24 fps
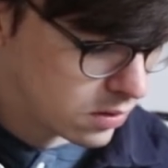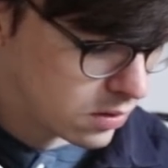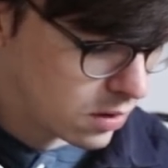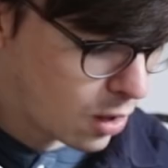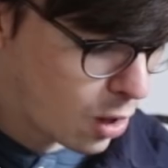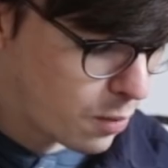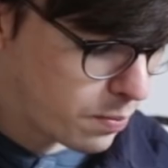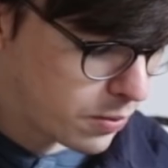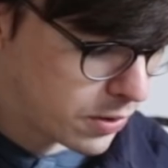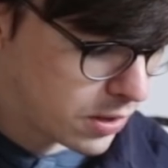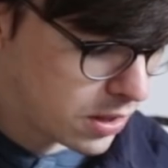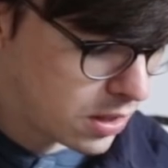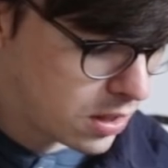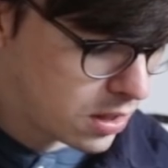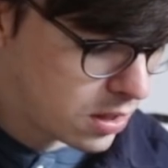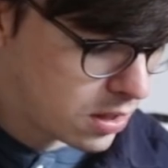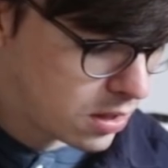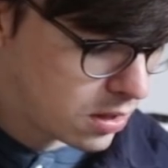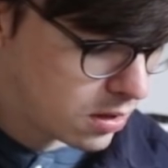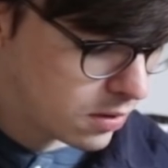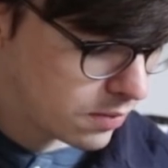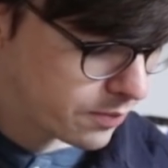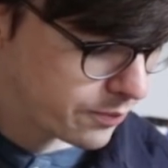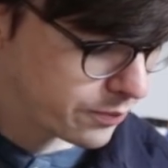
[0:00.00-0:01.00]
open
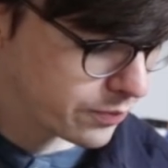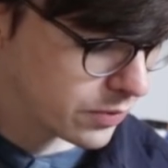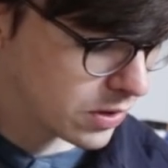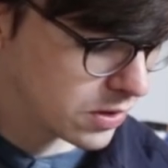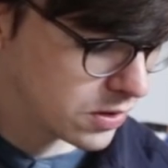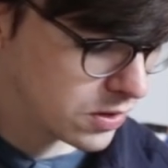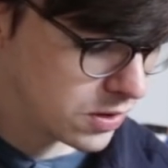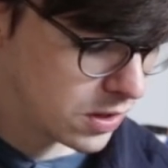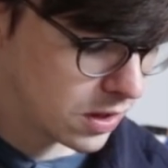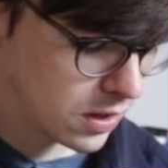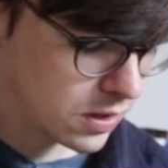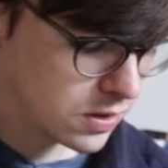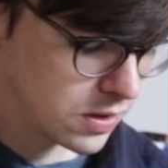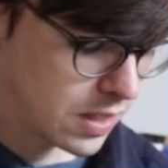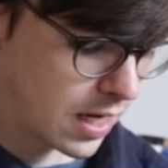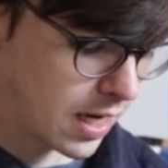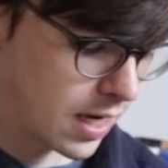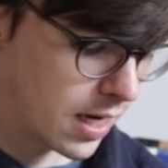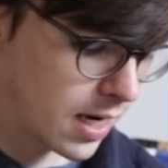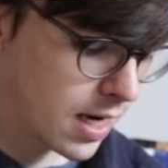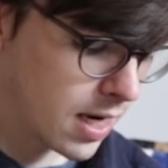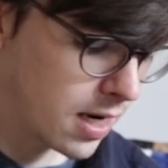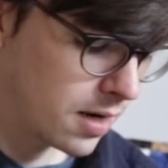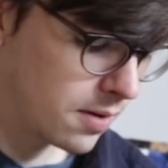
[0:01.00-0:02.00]
E, 6,
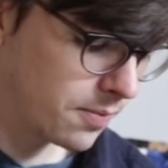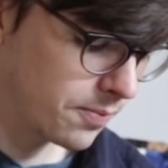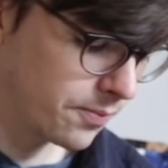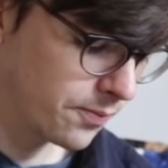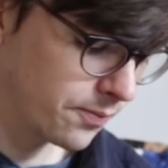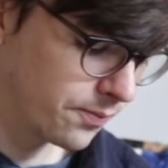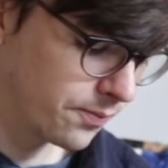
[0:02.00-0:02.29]
8, 8,